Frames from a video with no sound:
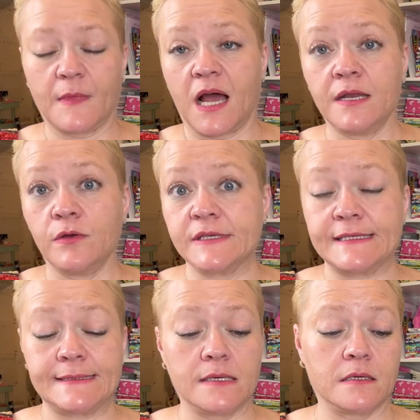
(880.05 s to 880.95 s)
I know this
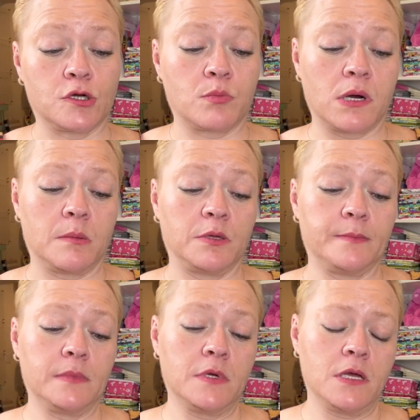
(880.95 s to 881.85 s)
is not your
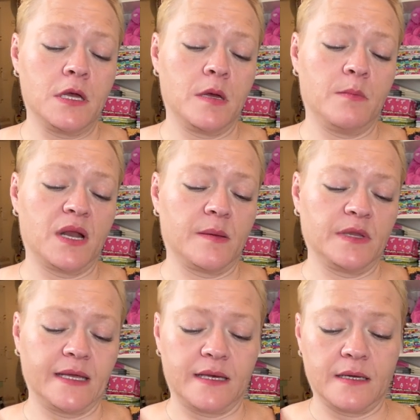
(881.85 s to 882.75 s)
problem, but I'm
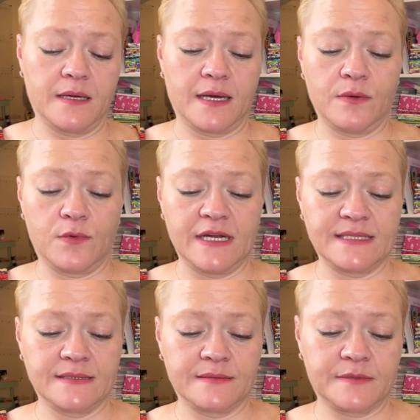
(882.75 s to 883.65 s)
like, I don't want it
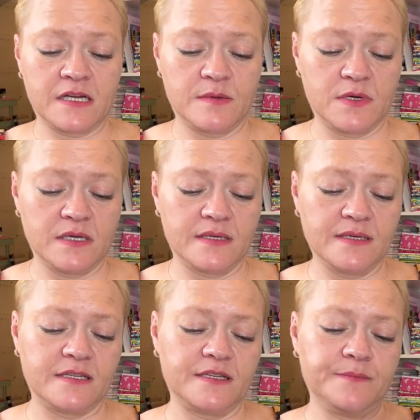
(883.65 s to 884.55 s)
to come
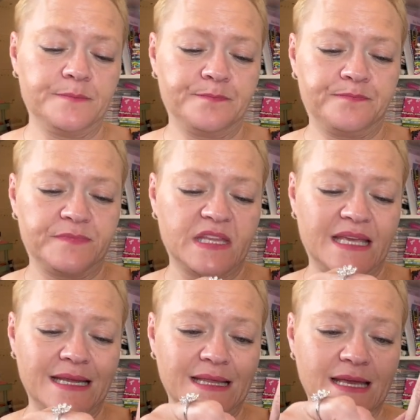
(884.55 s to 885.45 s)
undone.
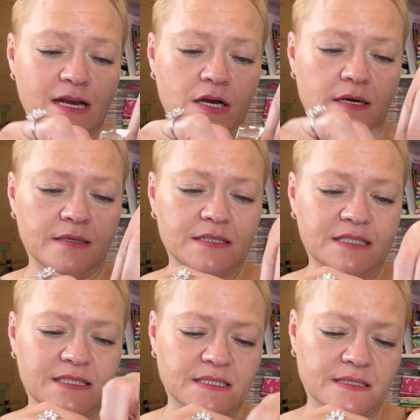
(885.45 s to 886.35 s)
Get in there.
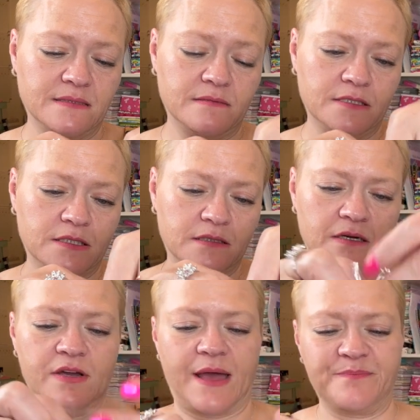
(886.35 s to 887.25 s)

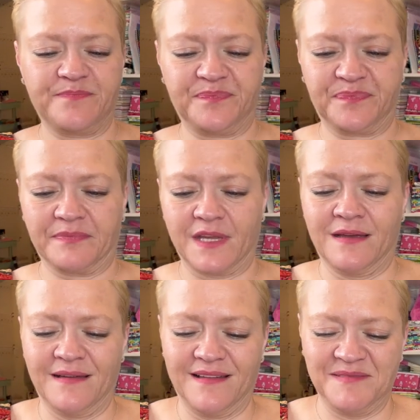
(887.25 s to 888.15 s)
Okay.
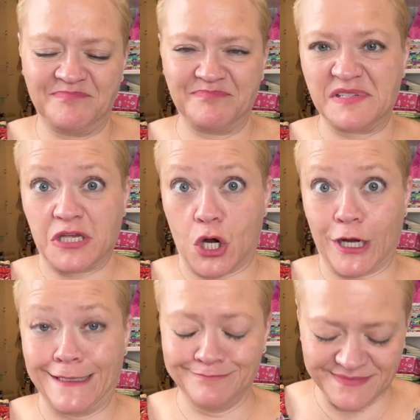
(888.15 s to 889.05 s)
Sorry.